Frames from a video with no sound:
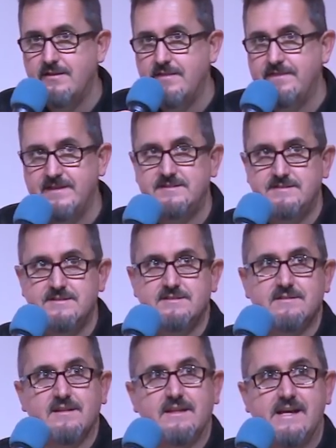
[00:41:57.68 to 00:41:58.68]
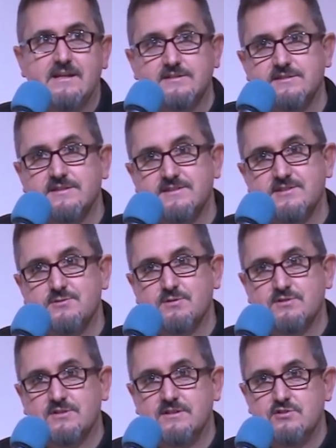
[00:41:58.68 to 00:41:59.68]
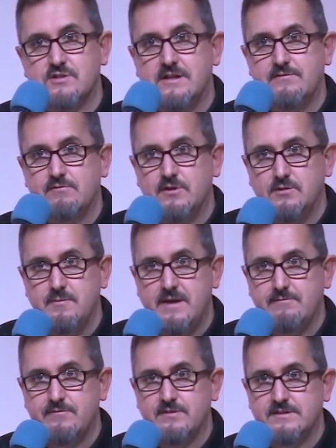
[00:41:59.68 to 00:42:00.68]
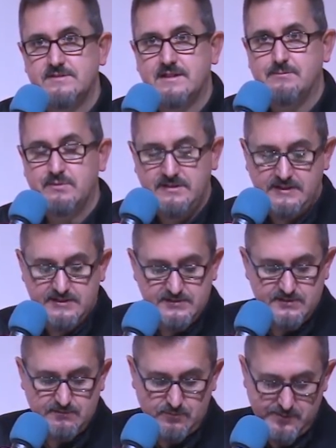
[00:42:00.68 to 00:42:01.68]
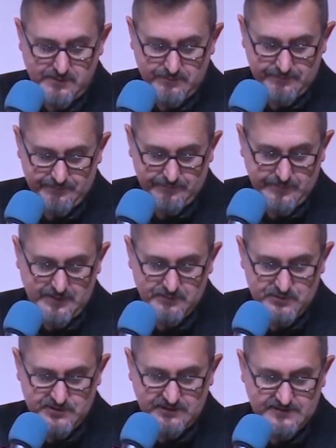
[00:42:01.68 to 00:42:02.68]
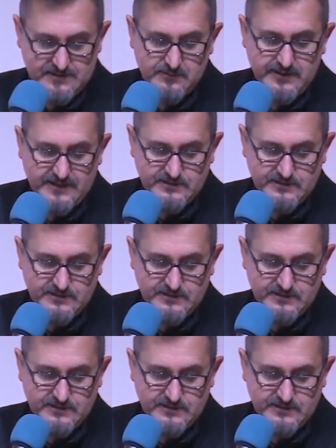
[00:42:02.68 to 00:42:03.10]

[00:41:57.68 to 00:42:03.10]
this analysis is what's going to drive the roadmap for the next couple of years. So we'll be publishing some of that